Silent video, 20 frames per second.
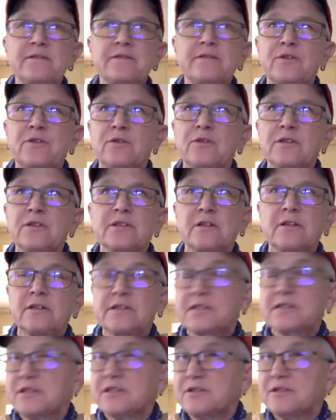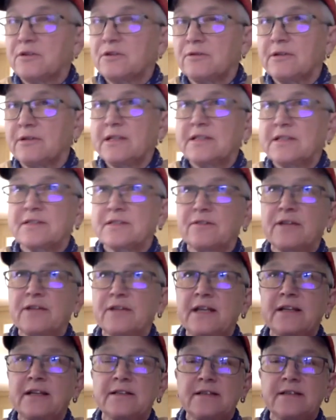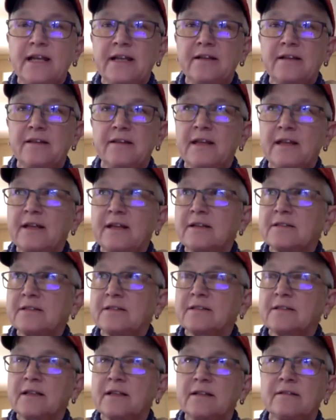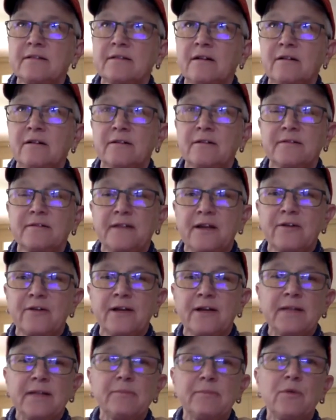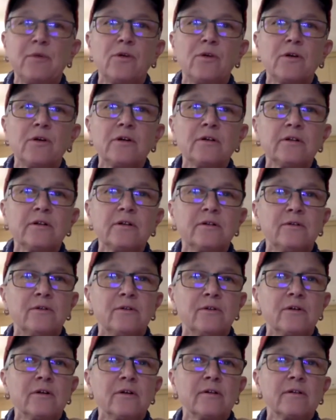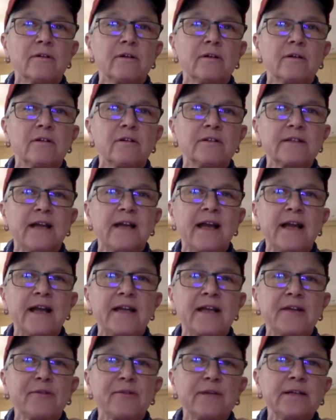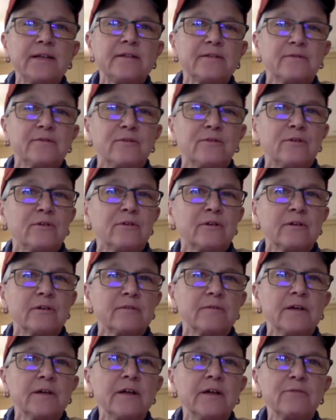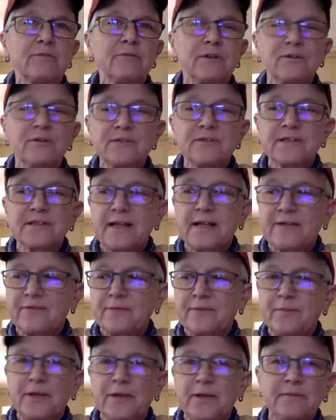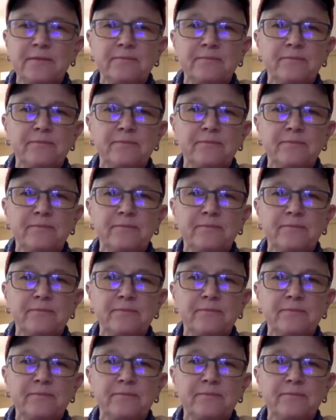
of course, are historic, so they contain things that aren't there anymore or aren't accurate or roads that haven't been built or